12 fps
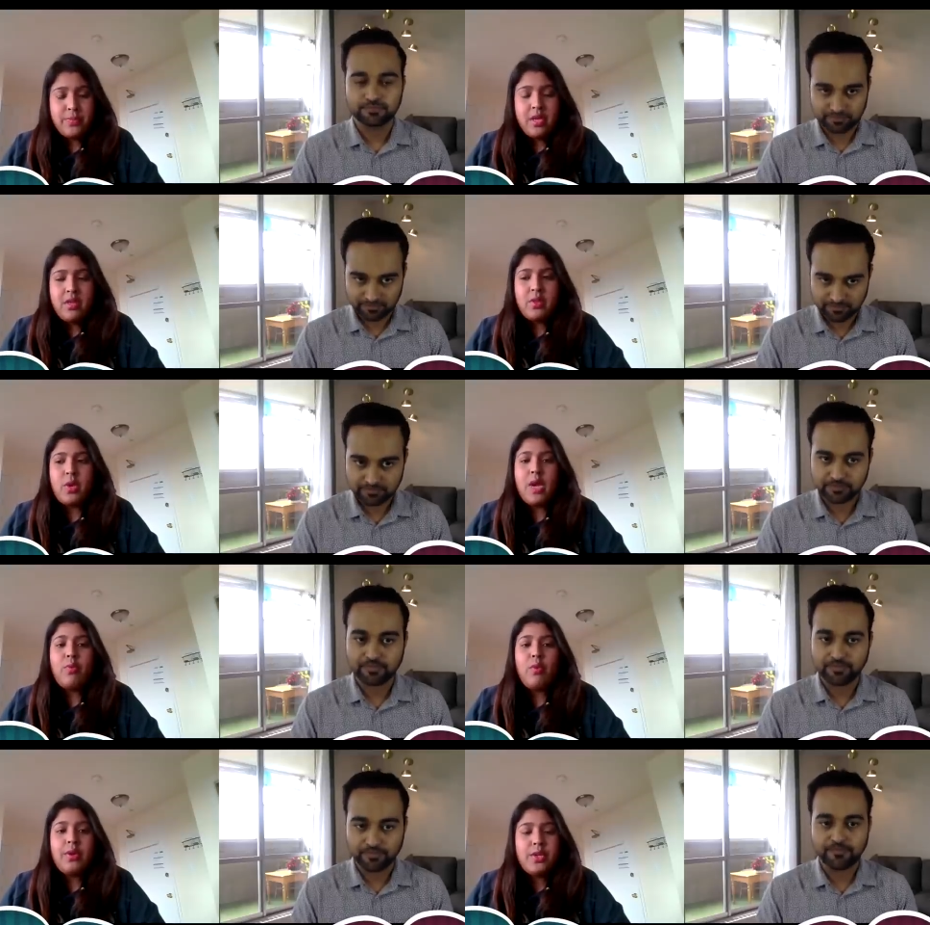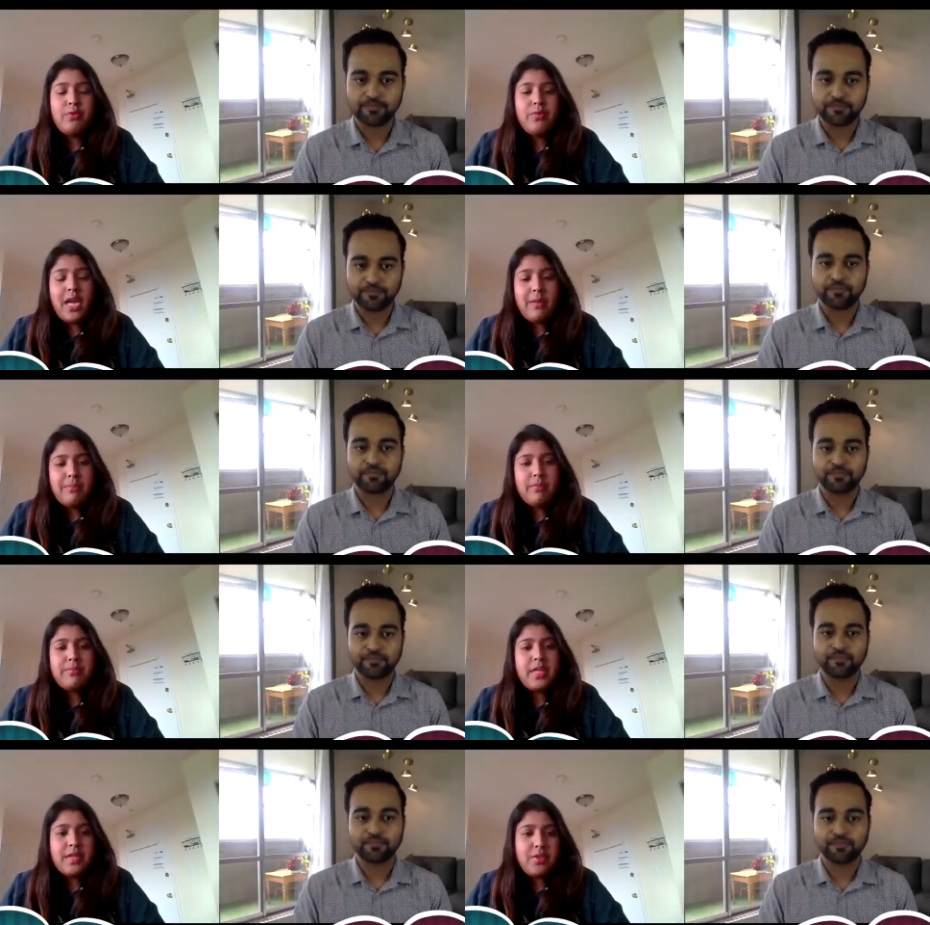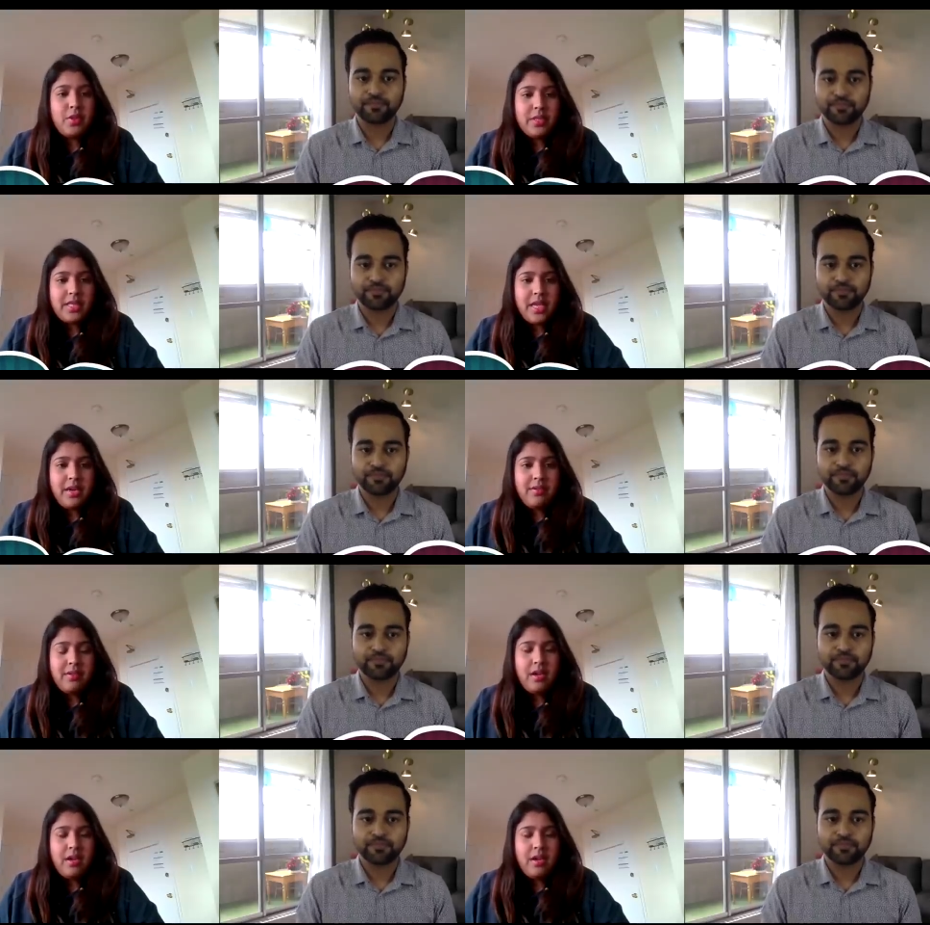Speaker 1: So I wanted to wrap up things over there